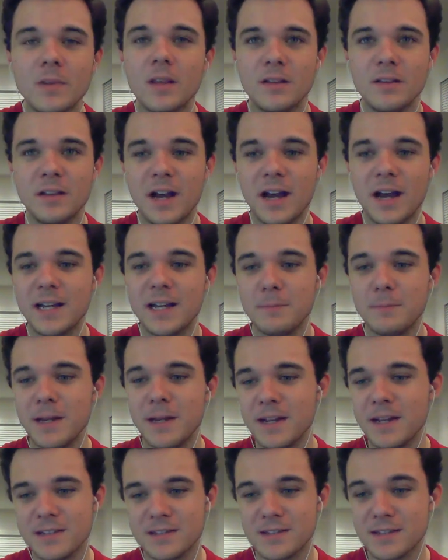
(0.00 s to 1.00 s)
9
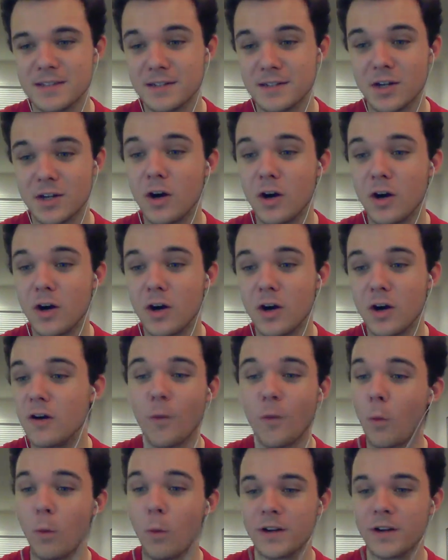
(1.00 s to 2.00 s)
minutes and then call
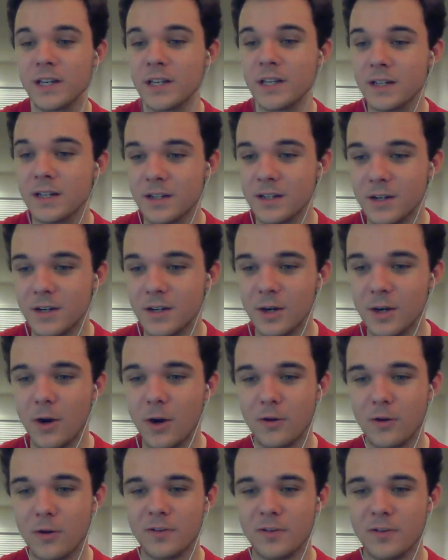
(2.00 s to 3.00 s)
40
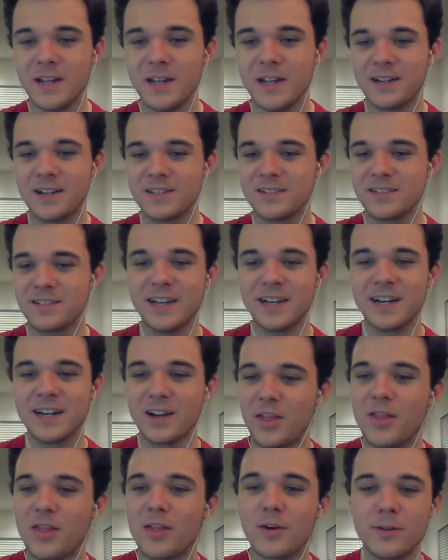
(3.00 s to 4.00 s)
over the next
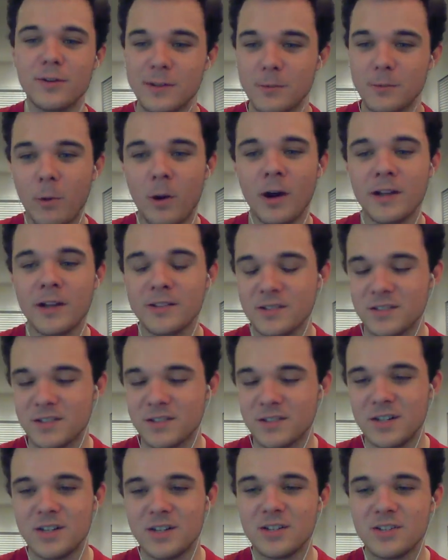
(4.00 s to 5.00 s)
31?
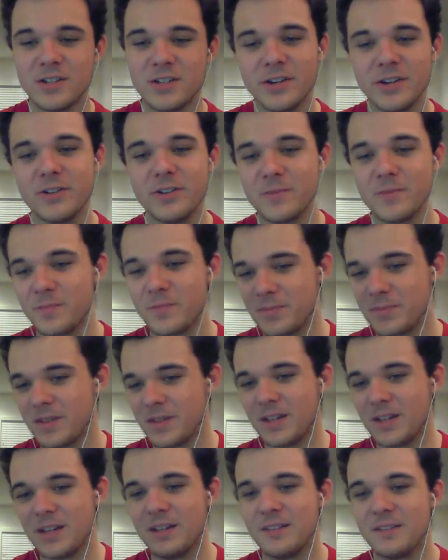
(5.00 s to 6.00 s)
So
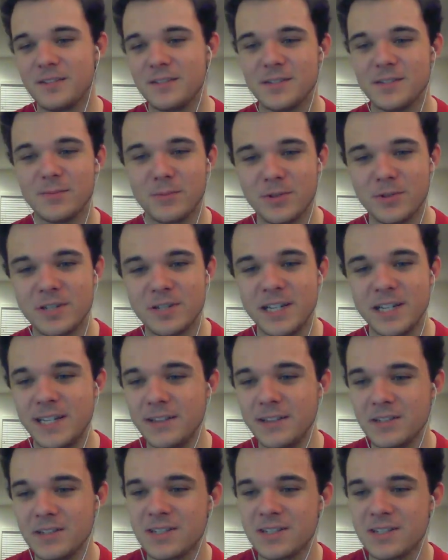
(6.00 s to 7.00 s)
some
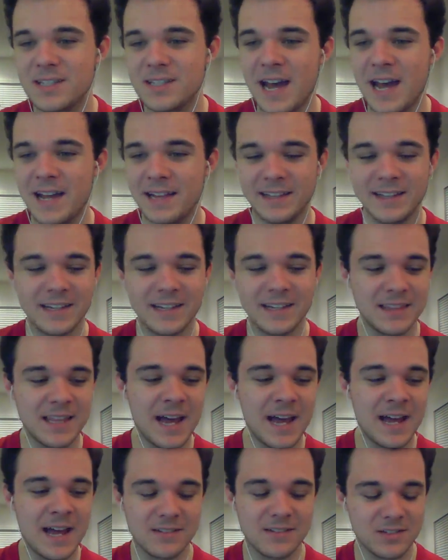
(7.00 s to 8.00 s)
ridiculous stat like
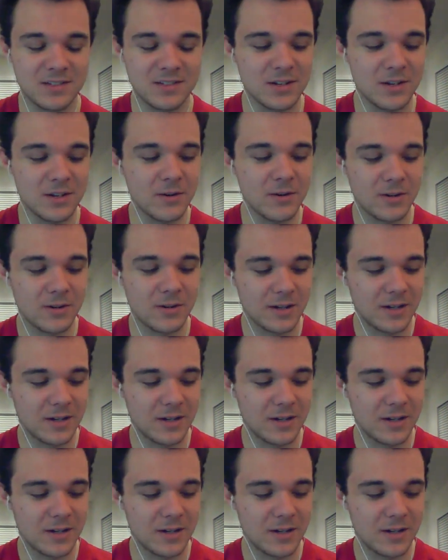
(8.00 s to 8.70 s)
that. So